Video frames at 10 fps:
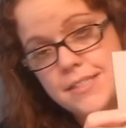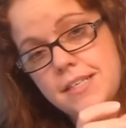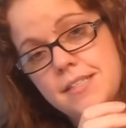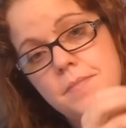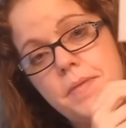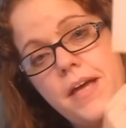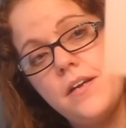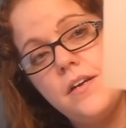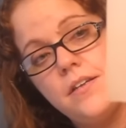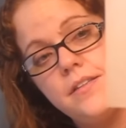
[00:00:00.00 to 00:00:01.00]
that doesn't
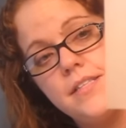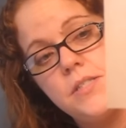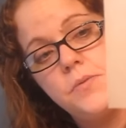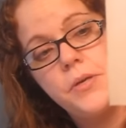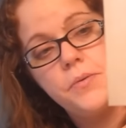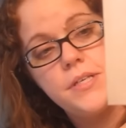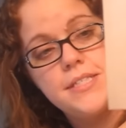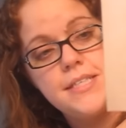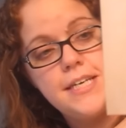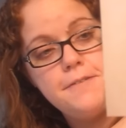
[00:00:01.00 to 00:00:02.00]
matter. This is what you wanna
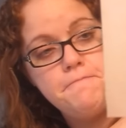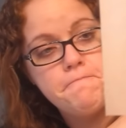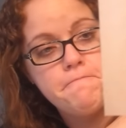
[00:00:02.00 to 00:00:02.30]
see.